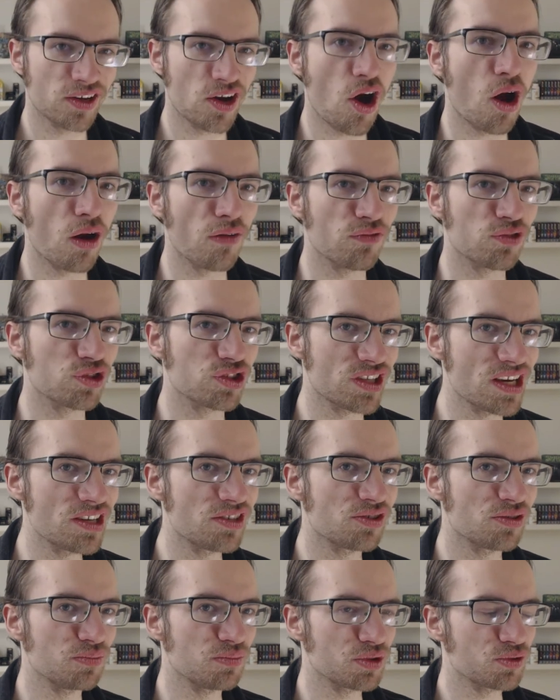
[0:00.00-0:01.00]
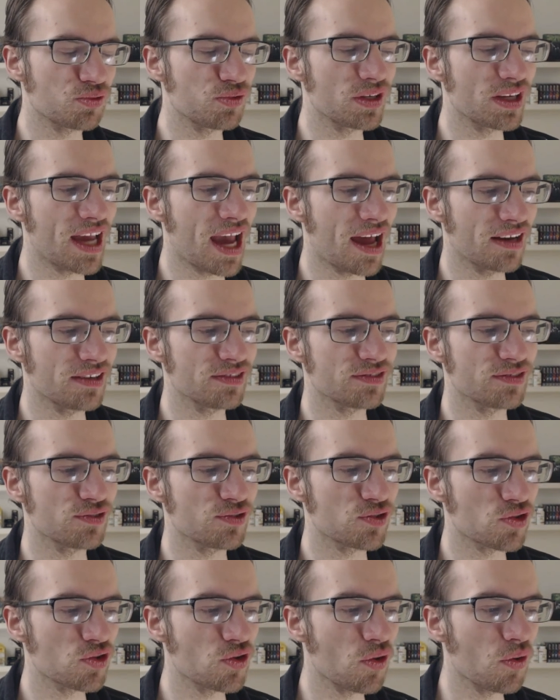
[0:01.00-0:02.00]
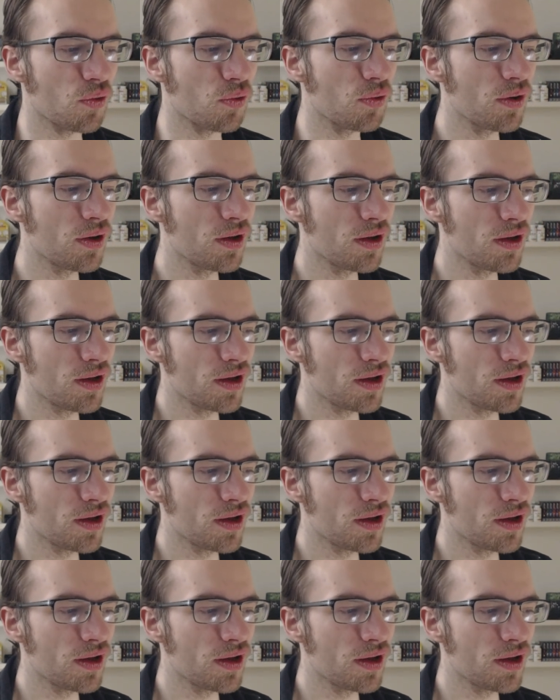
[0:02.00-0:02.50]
conversation between Katniss and Snow